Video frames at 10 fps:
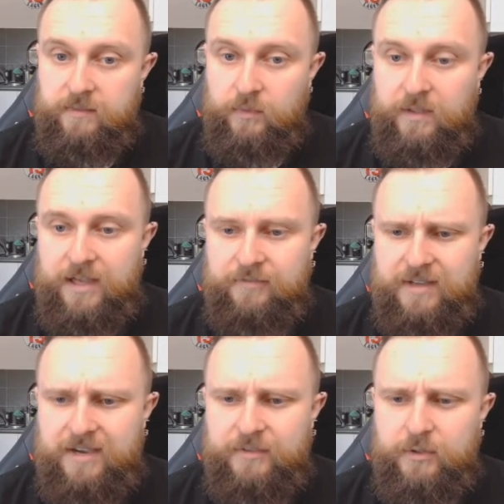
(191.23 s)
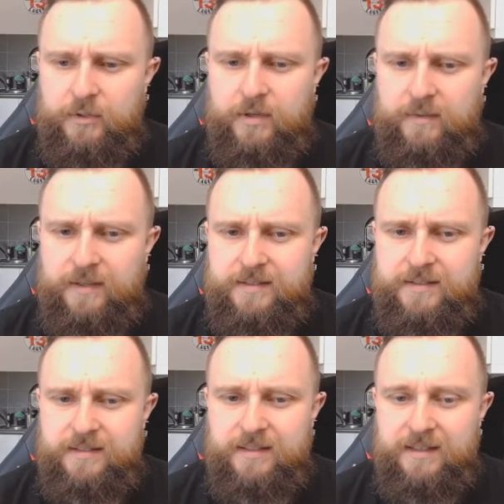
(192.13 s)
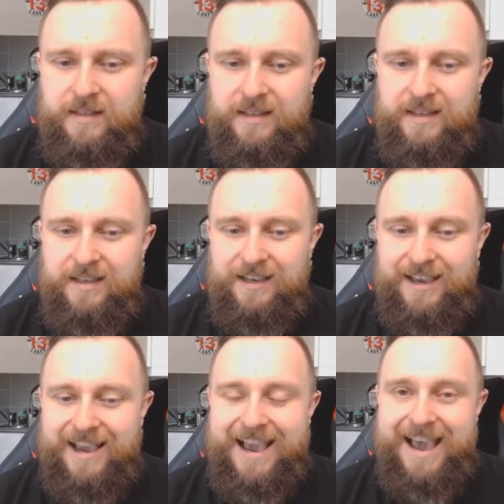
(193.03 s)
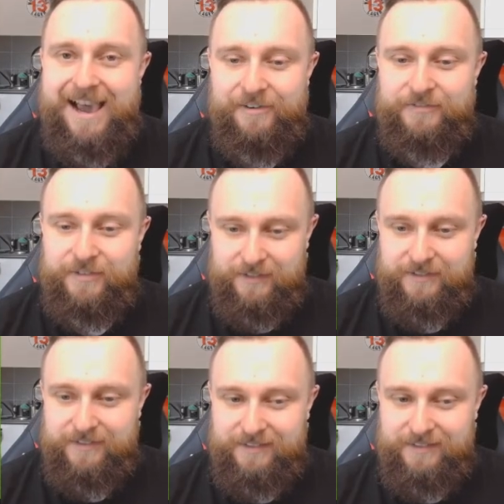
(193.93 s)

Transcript: We'll have to have a look at this after.